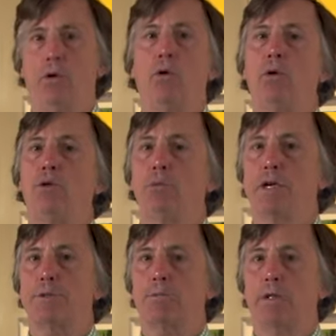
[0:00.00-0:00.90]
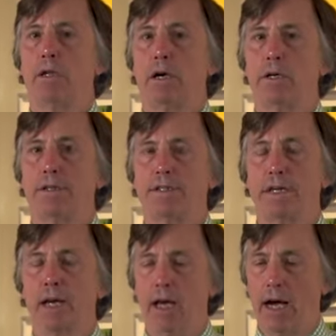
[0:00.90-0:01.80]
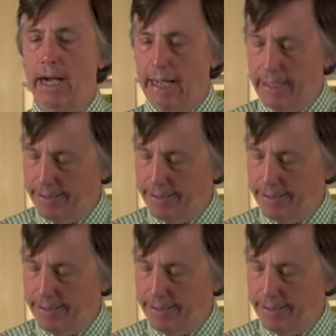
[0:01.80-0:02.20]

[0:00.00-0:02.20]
Old Westbury Gardens. I